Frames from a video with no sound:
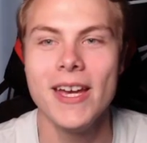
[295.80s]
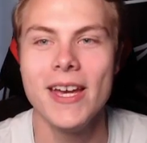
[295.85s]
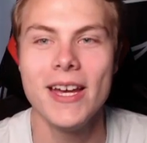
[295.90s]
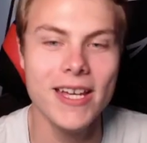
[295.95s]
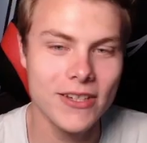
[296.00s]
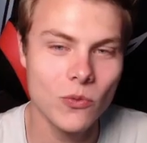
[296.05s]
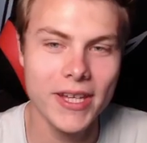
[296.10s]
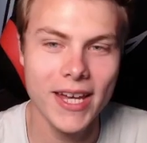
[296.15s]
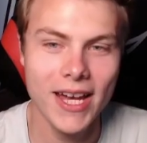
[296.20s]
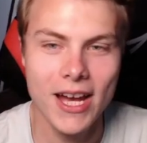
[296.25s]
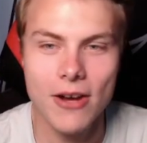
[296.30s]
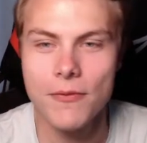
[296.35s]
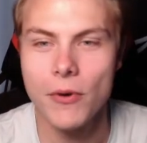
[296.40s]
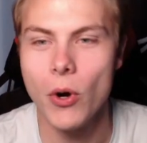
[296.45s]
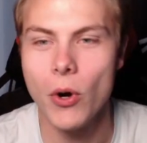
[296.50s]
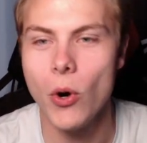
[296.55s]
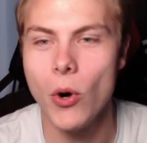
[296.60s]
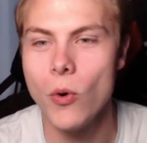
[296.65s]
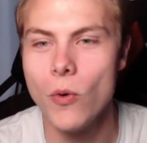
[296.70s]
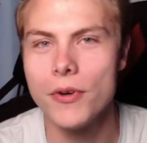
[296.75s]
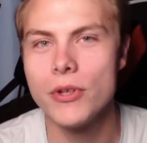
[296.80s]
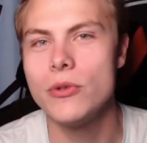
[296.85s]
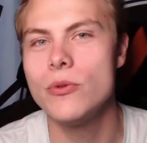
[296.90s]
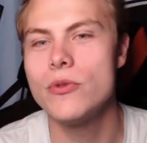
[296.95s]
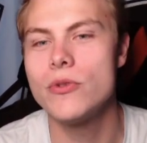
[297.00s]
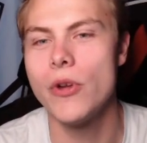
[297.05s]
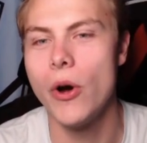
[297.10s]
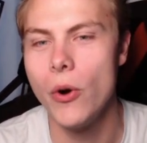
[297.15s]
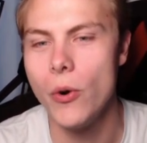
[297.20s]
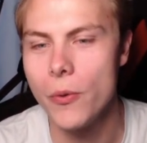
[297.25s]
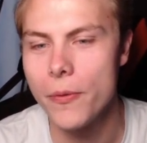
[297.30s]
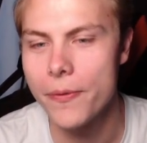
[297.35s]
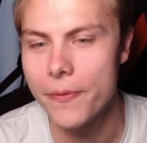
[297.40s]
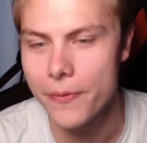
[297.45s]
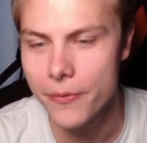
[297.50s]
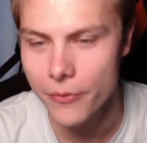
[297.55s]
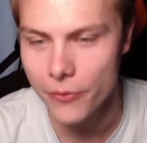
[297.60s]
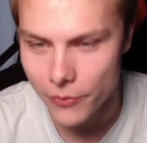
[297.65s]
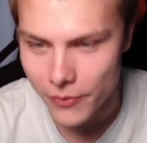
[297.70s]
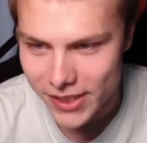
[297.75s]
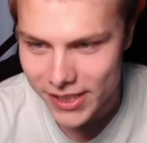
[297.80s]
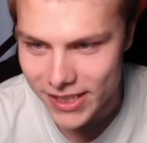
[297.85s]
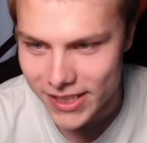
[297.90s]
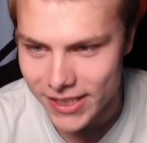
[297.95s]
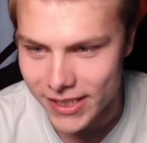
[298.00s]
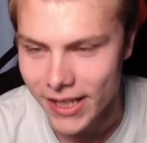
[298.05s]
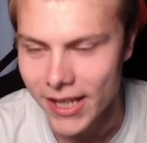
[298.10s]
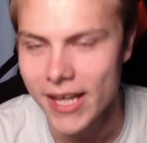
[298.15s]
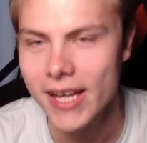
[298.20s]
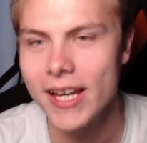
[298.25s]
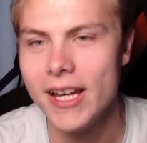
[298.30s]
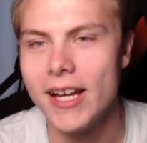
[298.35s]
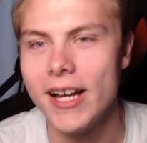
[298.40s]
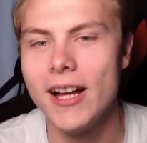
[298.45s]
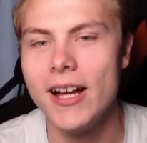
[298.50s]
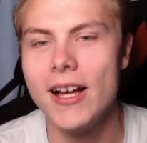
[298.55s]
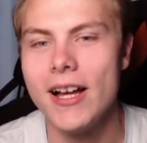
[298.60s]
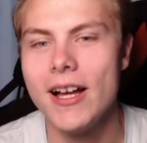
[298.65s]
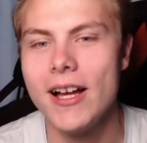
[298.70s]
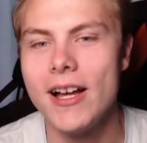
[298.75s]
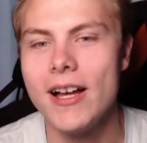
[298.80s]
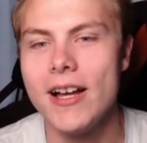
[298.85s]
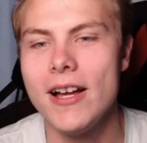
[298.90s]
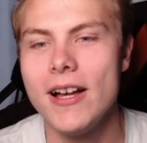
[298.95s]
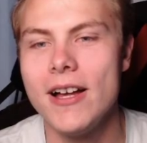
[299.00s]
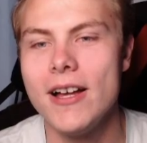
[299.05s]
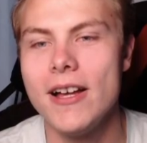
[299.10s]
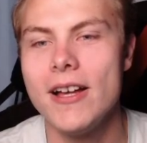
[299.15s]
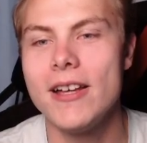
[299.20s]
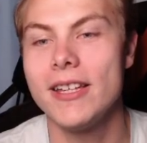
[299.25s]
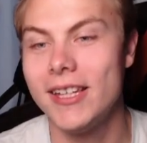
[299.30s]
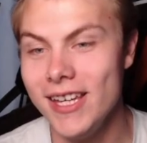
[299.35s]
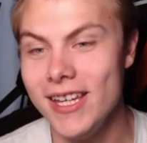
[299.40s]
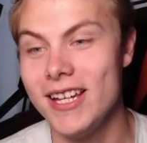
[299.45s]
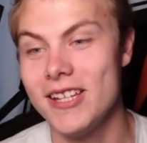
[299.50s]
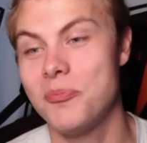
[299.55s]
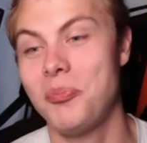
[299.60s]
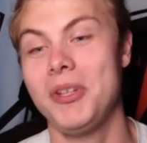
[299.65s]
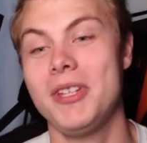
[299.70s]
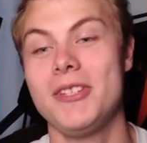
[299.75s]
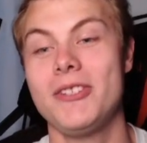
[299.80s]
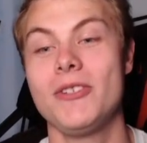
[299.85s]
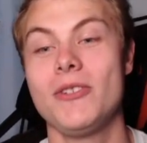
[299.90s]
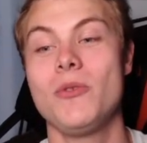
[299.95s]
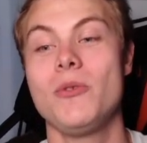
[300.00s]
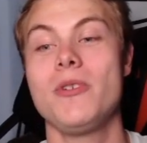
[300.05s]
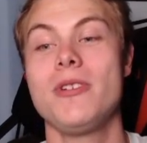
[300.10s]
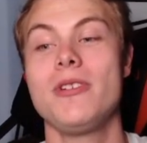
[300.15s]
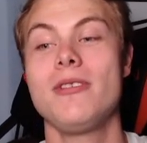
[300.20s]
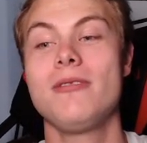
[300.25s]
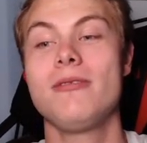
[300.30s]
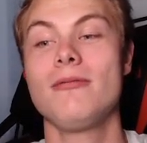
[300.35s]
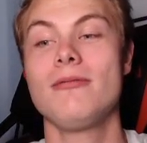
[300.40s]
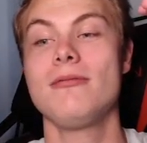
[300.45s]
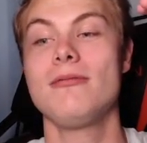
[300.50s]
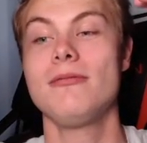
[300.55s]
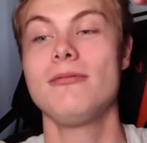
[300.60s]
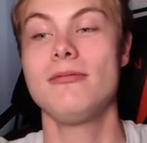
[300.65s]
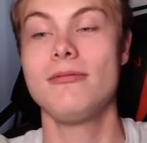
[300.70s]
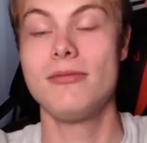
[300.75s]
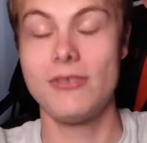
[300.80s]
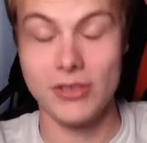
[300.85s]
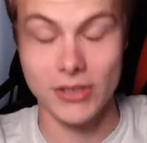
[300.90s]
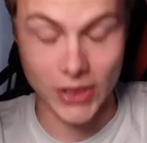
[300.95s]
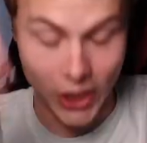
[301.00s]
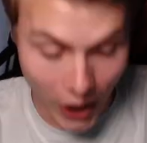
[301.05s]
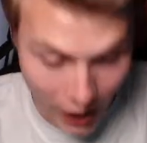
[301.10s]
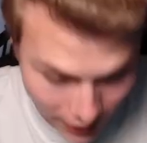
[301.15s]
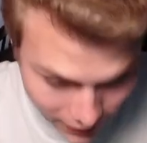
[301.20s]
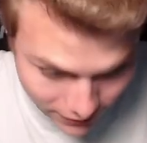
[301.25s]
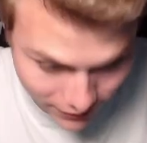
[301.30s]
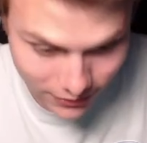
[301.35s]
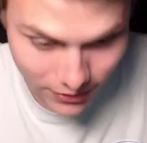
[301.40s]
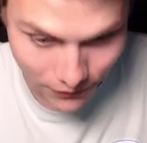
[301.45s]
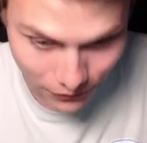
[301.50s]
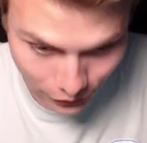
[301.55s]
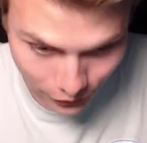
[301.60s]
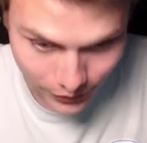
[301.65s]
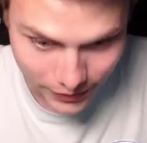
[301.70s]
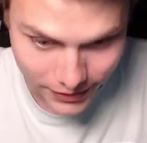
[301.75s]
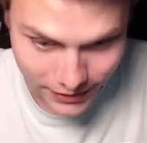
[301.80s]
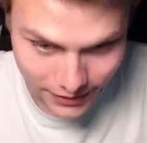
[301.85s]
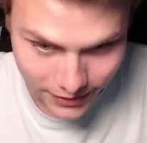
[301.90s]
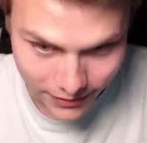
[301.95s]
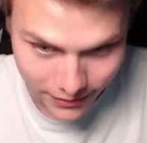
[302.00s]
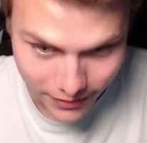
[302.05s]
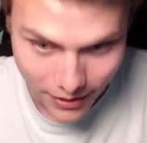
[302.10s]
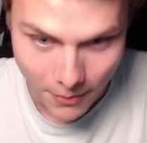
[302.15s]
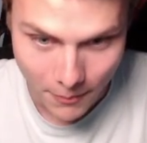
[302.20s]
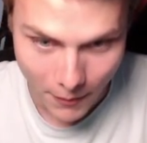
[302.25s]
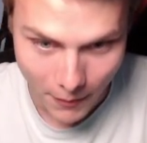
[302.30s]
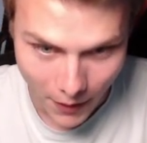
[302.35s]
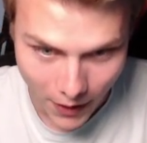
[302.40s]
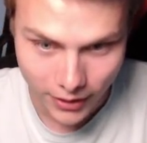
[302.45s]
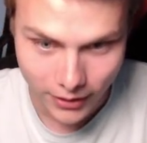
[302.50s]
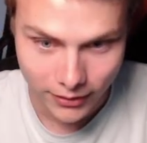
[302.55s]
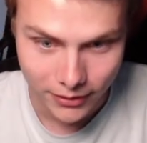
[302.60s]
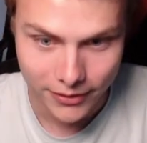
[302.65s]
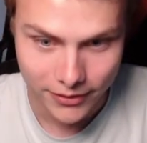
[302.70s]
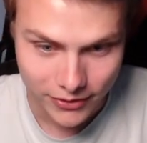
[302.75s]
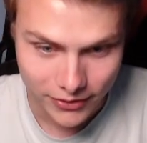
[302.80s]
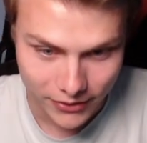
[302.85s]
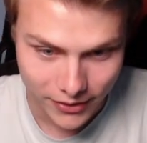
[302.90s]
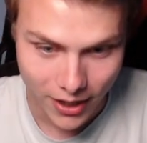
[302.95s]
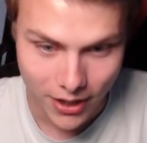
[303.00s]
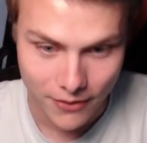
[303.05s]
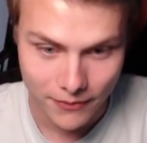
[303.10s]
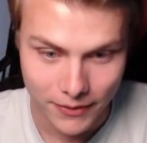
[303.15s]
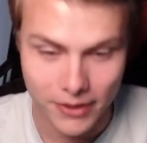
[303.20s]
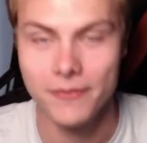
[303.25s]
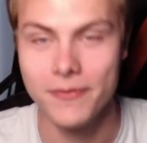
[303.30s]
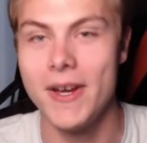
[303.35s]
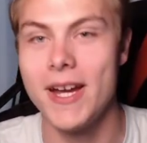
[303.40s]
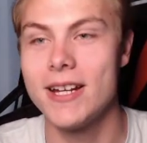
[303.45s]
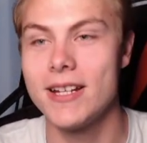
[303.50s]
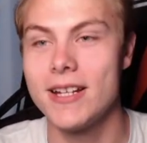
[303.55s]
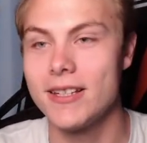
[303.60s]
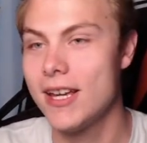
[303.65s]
we have Overused 03. He has been doing tons of 3D modeling stuff. In fact,